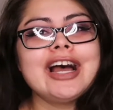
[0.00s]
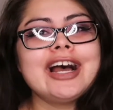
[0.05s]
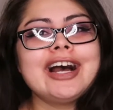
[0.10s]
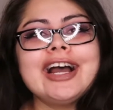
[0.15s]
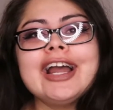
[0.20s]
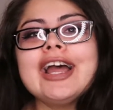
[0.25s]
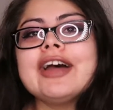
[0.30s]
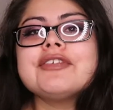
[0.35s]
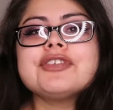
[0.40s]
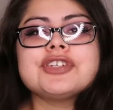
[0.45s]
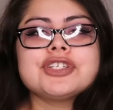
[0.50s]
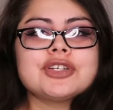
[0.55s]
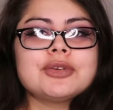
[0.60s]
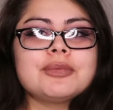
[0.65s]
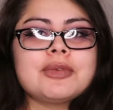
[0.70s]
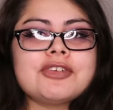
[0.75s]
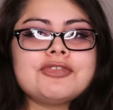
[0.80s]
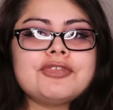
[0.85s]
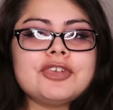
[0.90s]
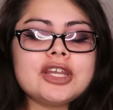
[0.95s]
I haven't
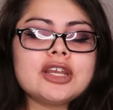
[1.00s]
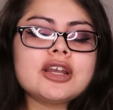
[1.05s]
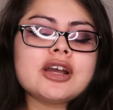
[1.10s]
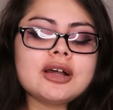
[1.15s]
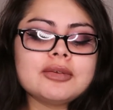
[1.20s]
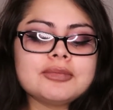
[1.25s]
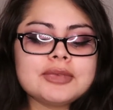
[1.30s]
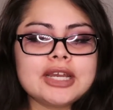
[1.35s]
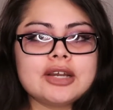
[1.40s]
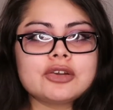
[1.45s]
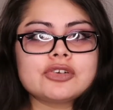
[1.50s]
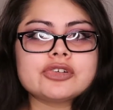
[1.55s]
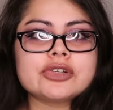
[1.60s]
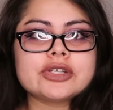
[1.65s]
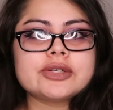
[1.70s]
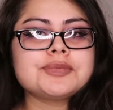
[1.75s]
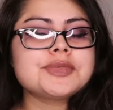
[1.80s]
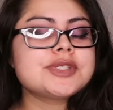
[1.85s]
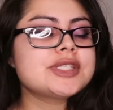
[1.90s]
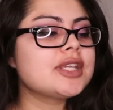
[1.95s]
shown my feet. Calm down,
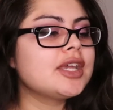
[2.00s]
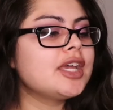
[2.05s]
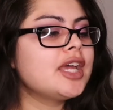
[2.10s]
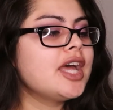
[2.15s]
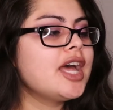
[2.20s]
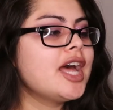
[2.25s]
creeps.